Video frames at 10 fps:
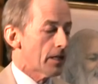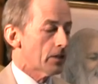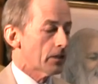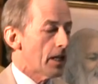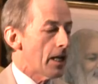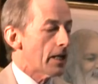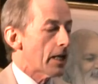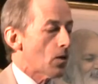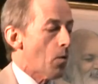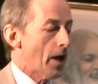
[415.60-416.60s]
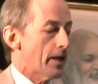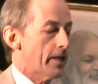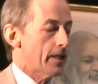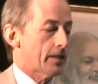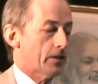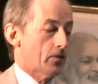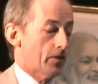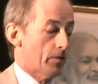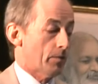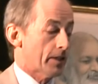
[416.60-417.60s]
So the qualities
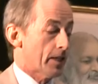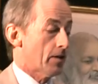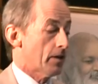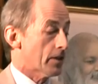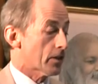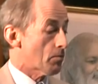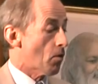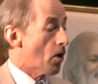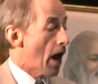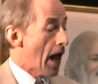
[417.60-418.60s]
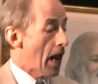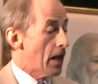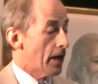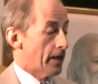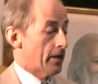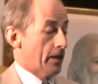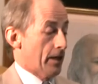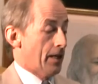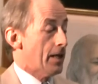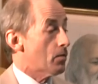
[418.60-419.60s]
associated with sourness are more a light,
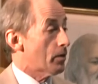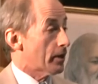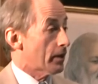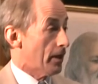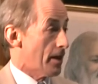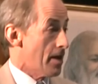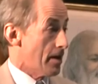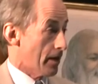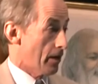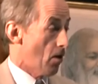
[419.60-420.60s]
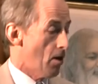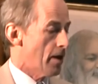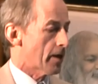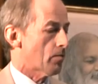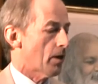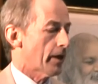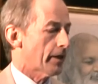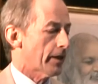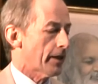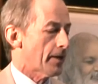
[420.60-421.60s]
a liquid, a heating, an oily
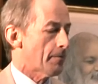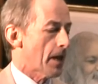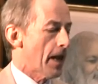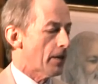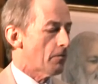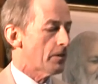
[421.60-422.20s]
quality. And the